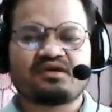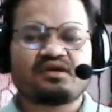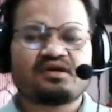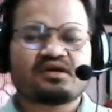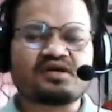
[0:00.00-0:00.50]

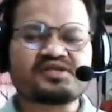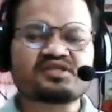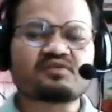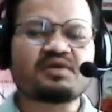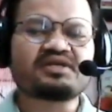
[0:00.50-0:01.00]

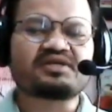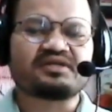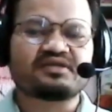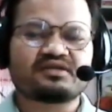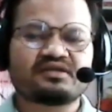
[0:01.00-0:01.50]

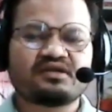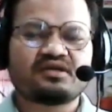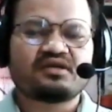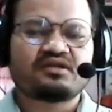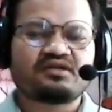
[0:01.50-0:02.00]
Consequently,
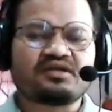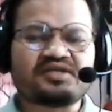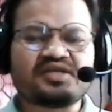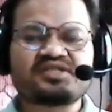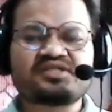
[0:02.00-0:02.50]
the
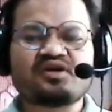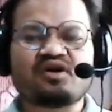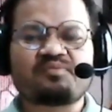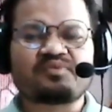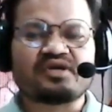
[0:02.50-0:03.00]
density
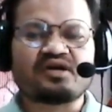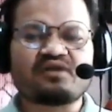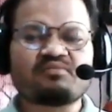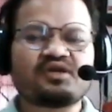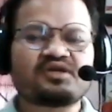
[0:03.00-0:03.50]
of air
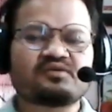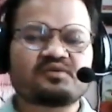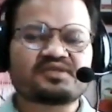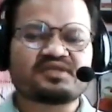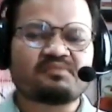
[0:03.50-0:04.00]

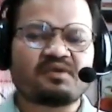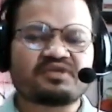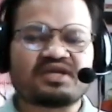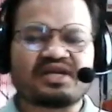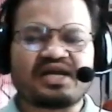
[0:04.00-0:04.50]
molecules above
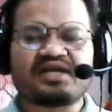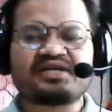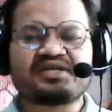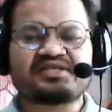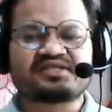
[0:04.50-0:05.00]
the land
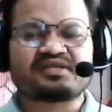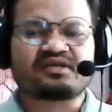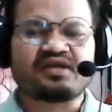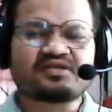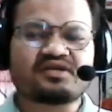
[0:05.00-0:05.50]
is
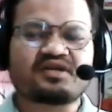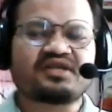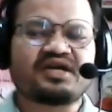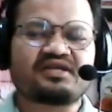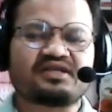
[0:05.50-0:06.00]
greater
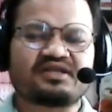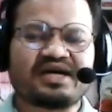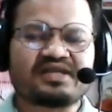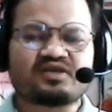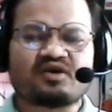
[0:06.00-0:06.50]
than
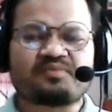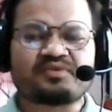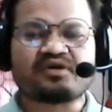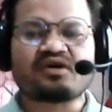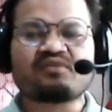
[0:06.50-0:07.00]
that of
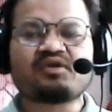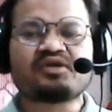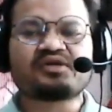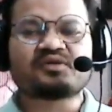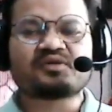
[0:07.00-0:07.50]
air
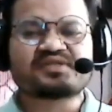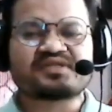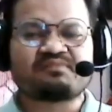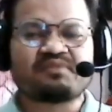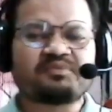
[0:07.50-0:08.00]
molecules
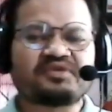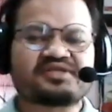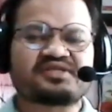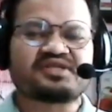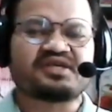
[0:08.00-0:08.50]
above the
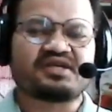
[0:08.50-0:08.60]
sea